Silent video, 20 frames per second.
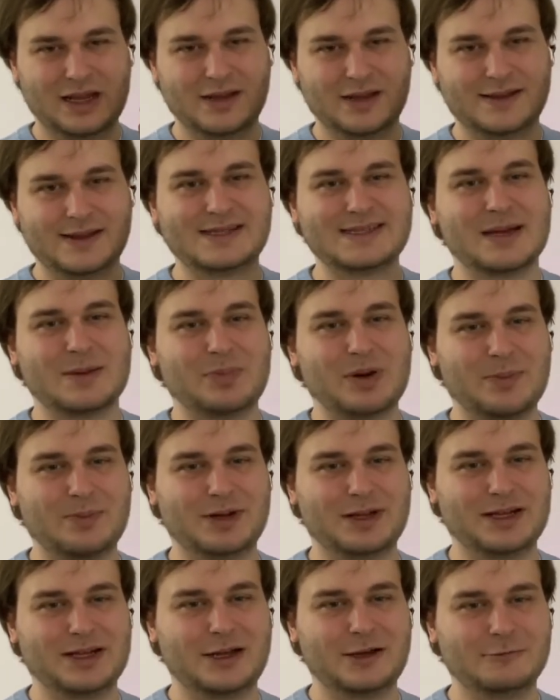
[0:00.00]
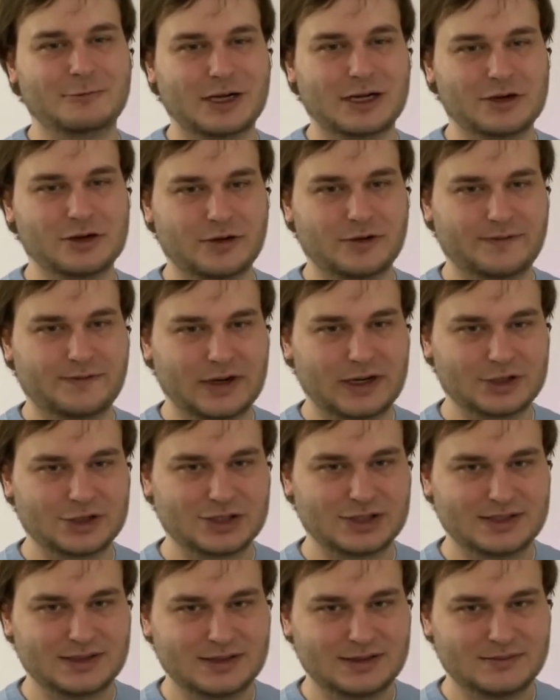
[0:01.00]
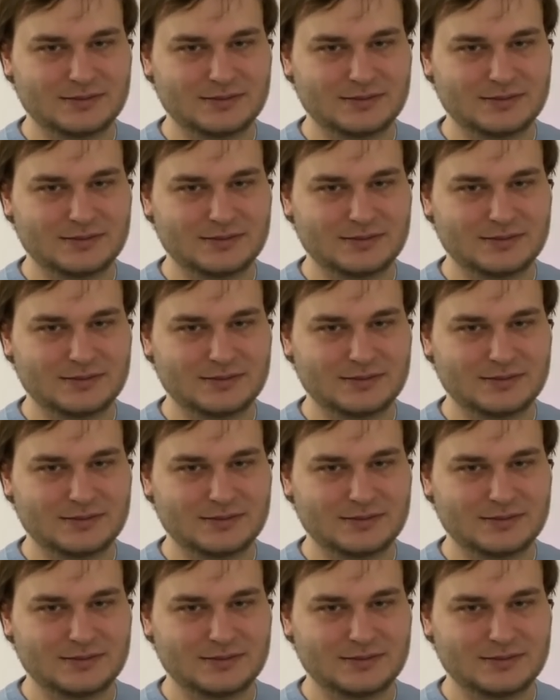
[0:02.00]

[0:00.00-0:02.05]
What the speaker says: These are publicly well-known functions.